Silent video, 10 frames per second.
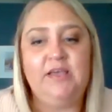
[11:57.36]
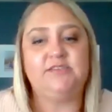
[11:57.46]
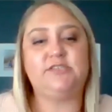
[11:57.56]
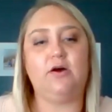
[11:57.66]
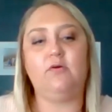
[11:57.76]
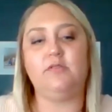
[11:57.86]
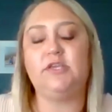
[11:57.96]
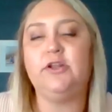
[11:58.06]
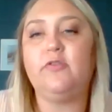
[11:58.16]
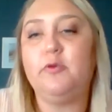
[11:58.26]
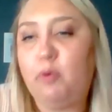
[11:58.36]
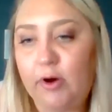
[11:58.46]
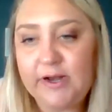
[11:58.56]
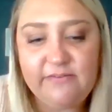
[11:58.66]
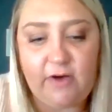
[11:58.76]
So, you know, the
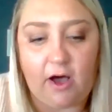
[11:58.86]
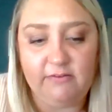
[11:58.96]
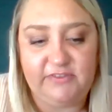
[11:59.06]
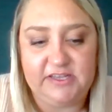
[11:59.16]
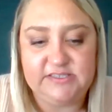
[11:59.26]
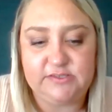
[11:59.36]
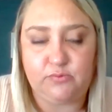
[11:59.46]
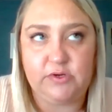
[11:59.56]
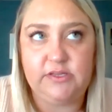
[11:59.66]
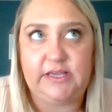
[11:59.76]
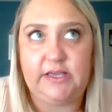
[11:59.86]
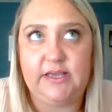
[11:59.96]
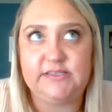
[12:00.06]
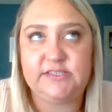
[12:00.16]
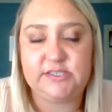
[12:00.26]
point of all this, really,
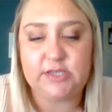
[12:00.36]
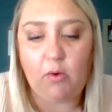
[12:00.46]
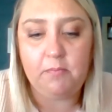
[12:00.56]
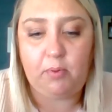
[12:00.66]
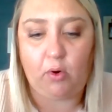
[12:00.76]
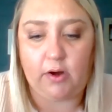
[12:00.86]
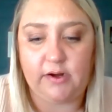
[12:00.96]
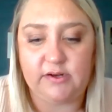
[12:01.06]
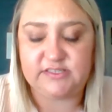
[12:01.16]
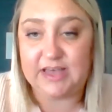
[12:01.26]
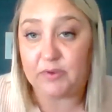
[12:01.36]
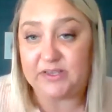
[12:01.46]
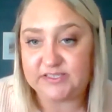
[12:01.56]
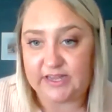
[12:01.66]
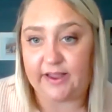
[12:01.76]
it's so important that
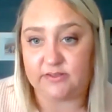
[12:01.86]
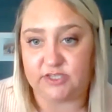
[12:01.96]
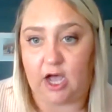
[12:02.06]
we stay on